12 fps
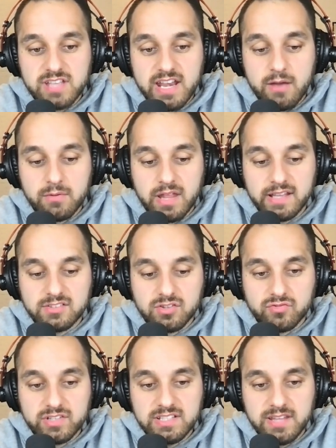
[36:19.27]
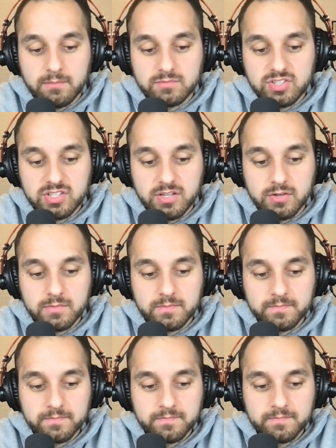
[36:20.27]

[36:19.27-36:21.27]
and I would like to read them to you.